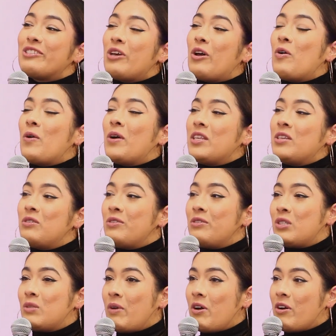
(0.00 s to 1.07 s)
So
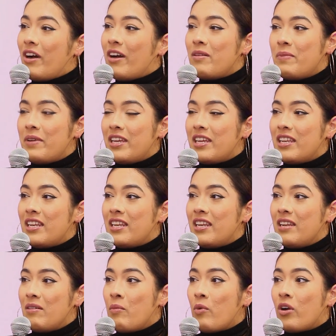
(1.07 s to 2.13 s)
you spoke on
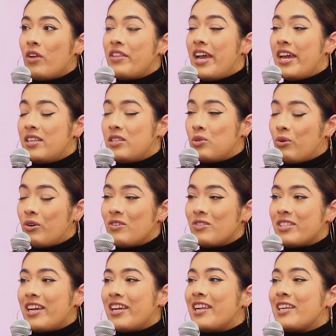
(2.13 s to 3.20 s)
being more on the
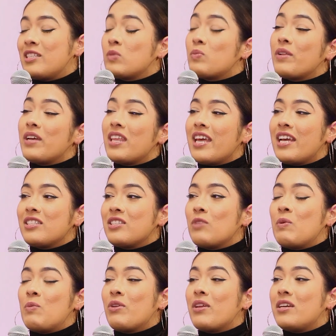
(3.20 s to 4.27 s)
editorial side. Explain that to
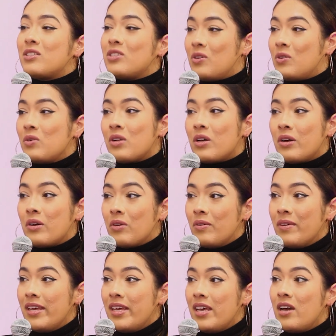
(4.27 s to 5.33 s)
the people that don't
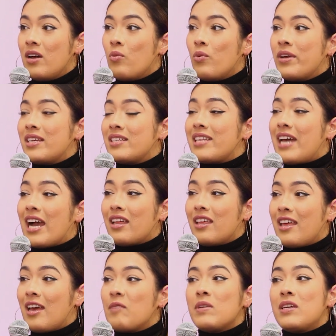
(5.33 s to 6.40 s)
know what okay.
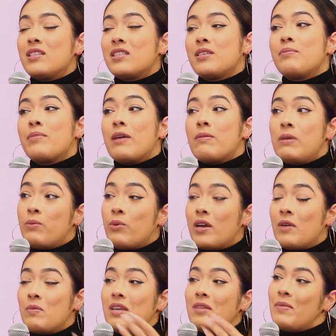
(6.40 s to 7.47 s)
exactly that means, and by
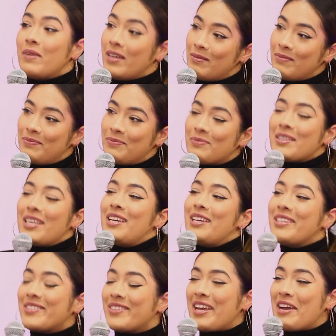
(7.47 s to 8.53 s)
people I mean me.
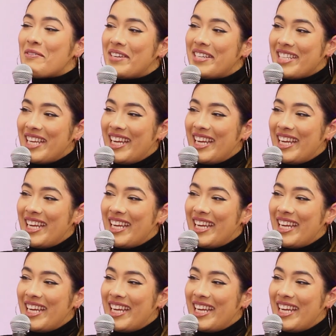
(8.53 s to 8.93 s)
So yeah, what